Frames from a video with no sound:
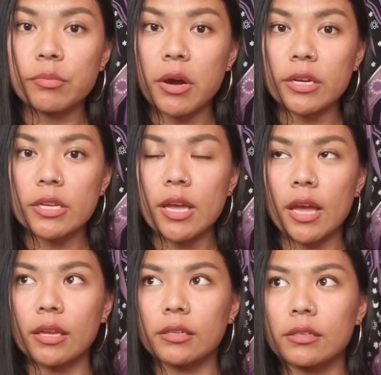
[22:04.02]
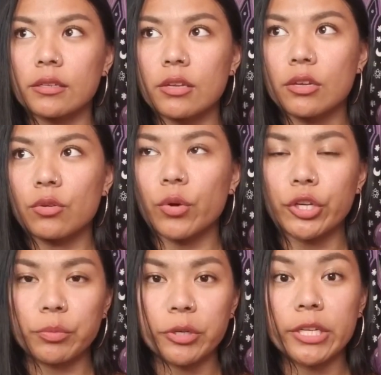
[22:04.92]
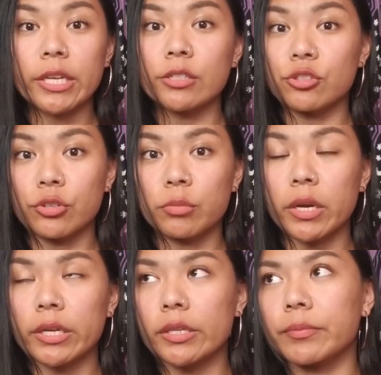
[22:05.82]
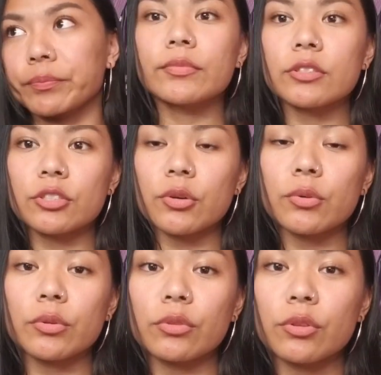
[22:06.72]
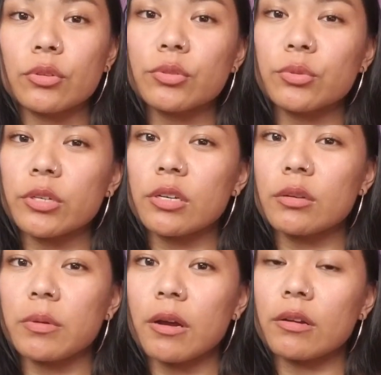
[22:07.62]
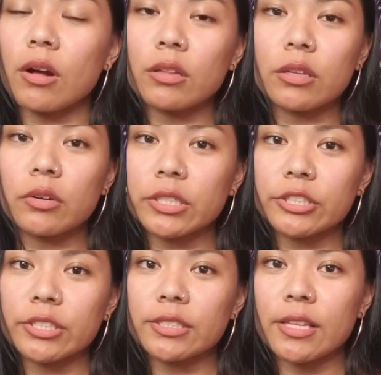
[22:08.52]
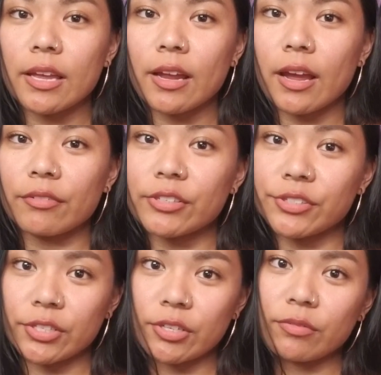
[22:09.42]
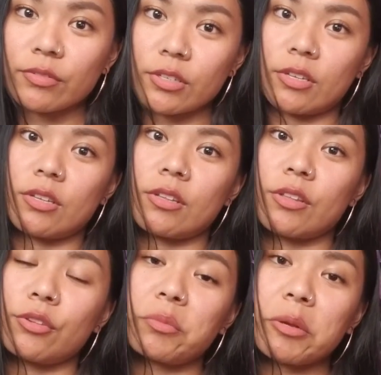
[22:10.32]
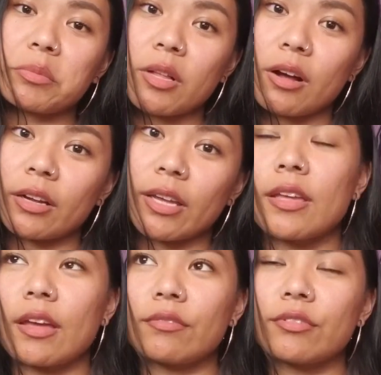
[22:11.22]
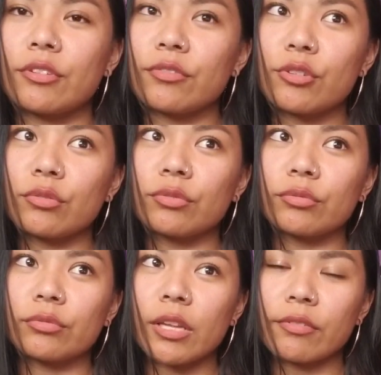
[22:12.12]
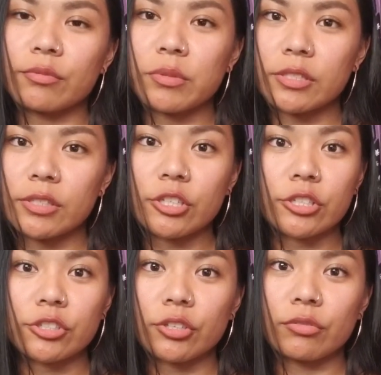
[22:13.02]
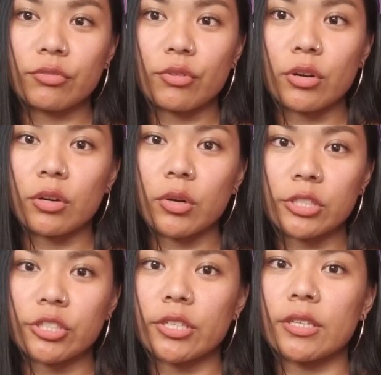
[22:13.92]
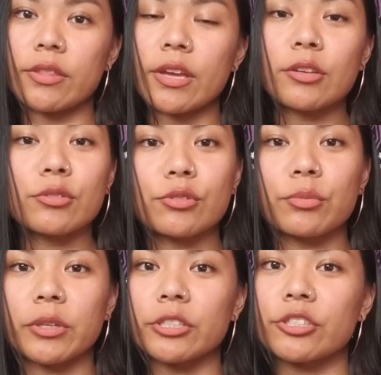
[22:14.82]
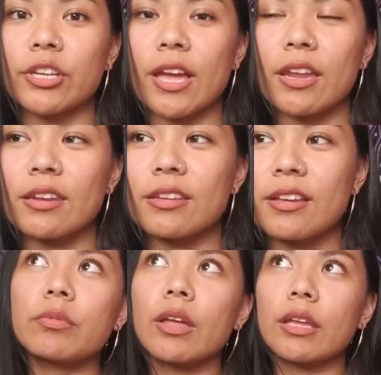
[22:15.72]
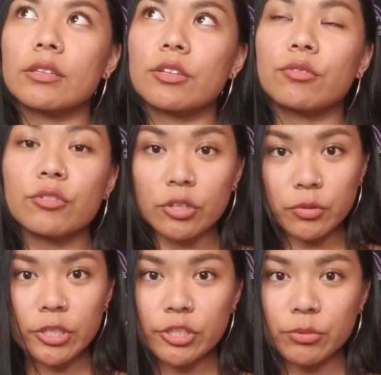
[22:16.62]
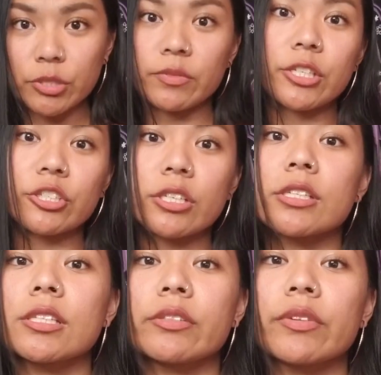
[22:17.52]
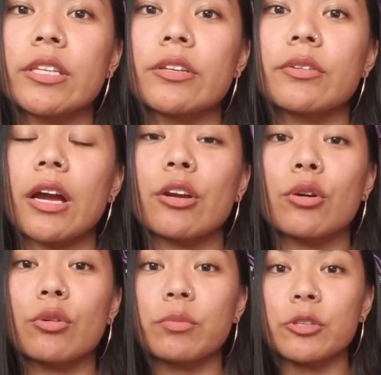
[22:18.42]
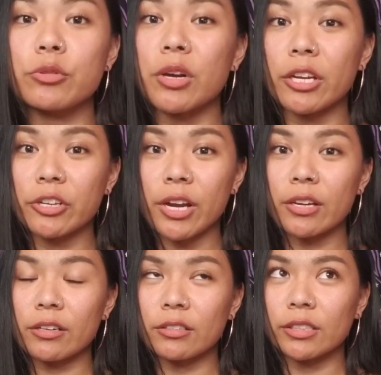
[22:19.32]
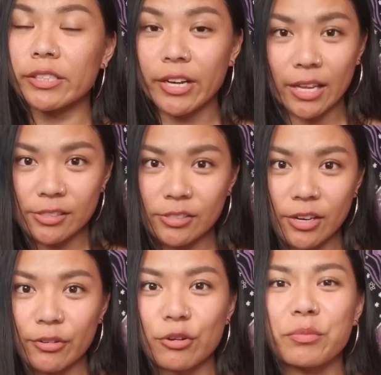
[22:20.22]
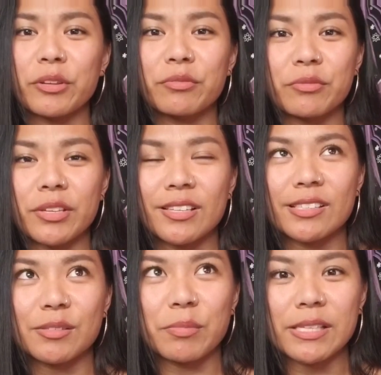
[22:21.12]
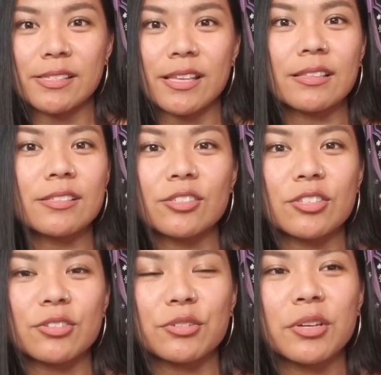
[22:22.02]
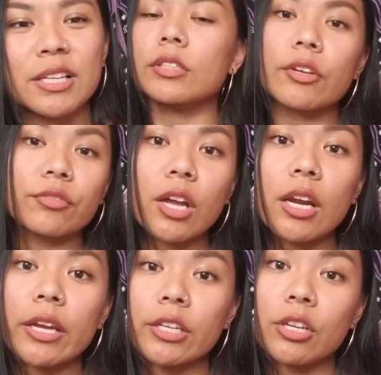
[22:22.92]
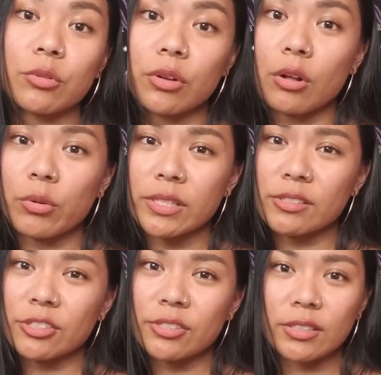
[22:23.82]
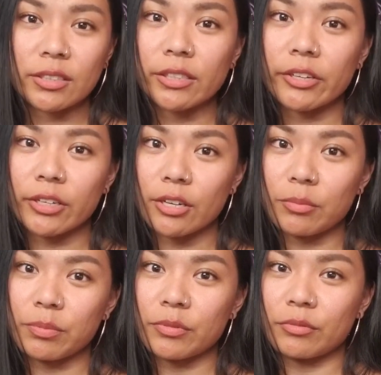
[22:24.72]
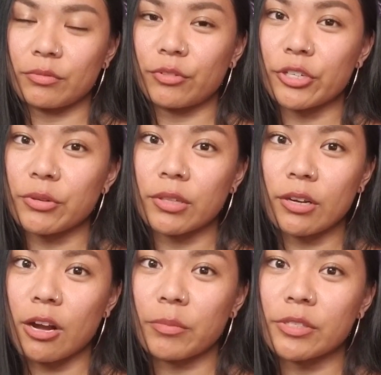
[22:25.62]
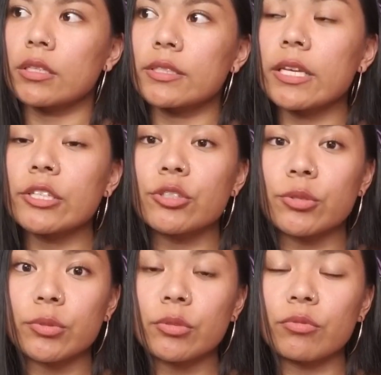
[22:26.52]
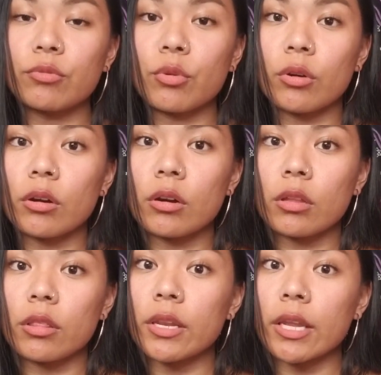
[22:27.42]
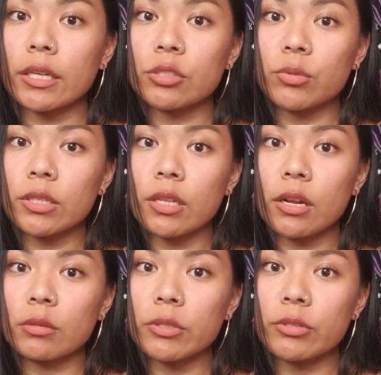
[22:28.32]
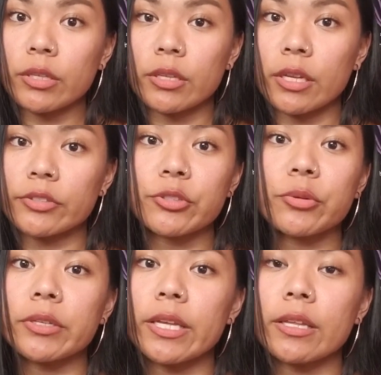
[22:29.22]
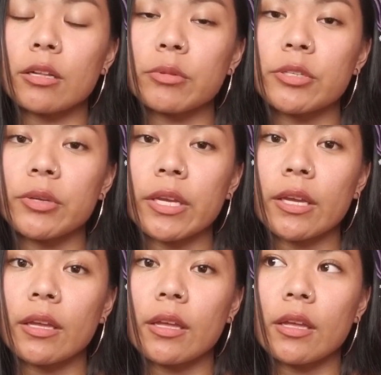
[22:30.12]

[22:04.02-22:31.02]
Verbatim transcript: your body and what you're putting into your body. So those were about all the questions that I received through my blog. If you've left me a suggestion for a question, thank you so much. And and if your question was featured in this video, I hope you got your uh, clear answer. I hope if it's made sense to you. If not, I can always just clear it up for you in the comments. Stay tuned for the next one that I'll be doing, the next Q and A that I'll be doing.